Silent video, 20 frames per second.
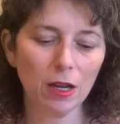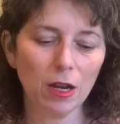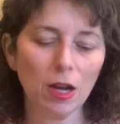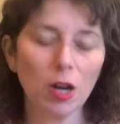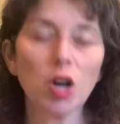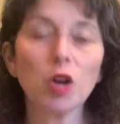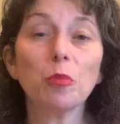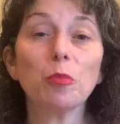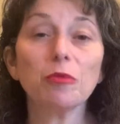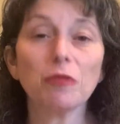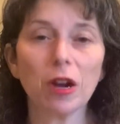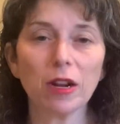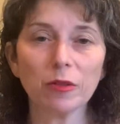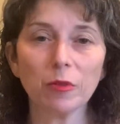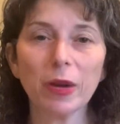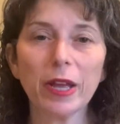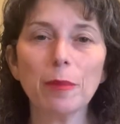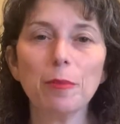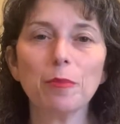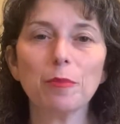Her
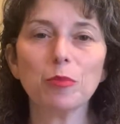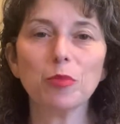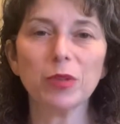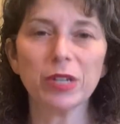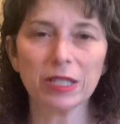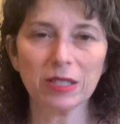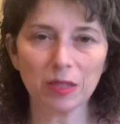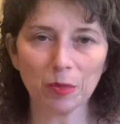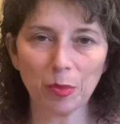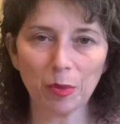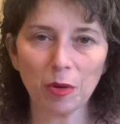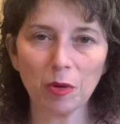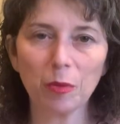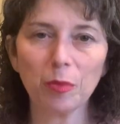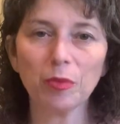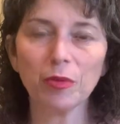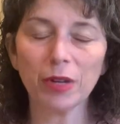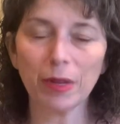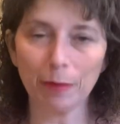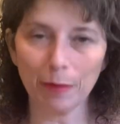Broadway principal
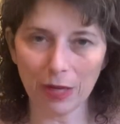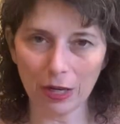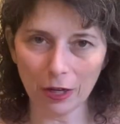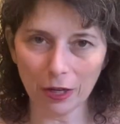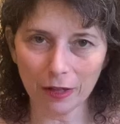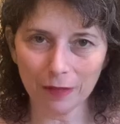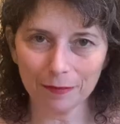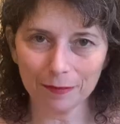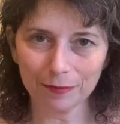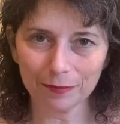premiere.